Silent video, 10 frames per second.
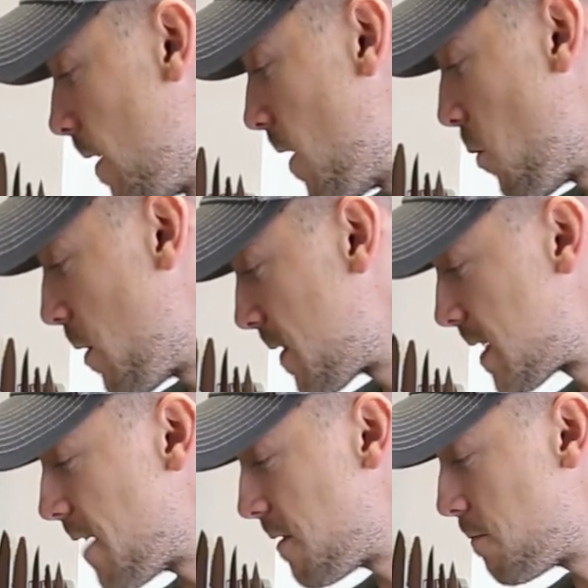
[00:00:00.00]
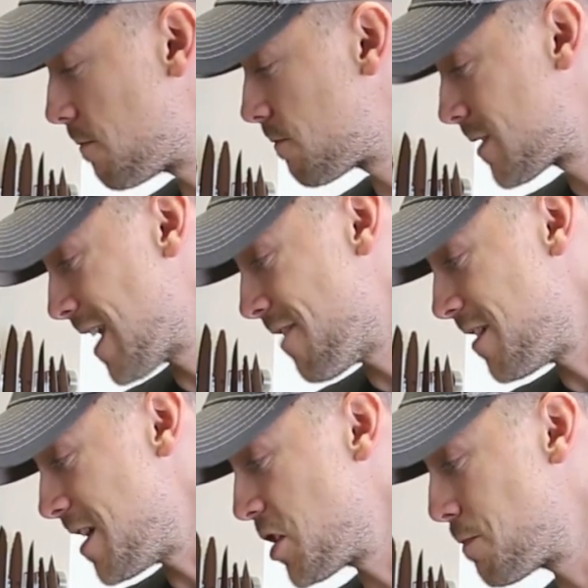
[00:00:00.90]
with
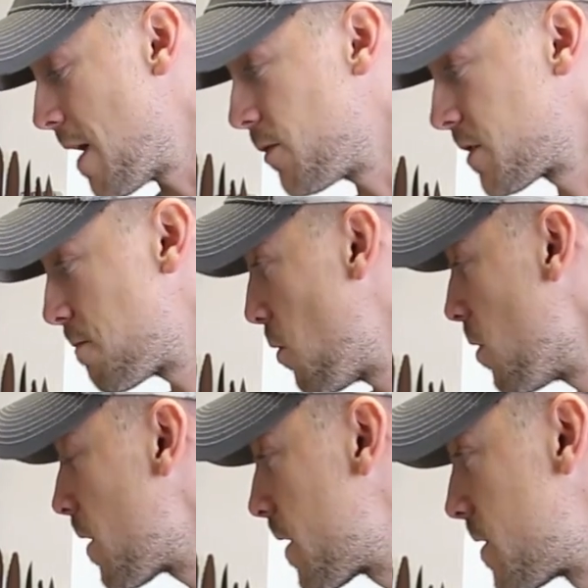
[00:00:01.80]
7-ish pounds of pork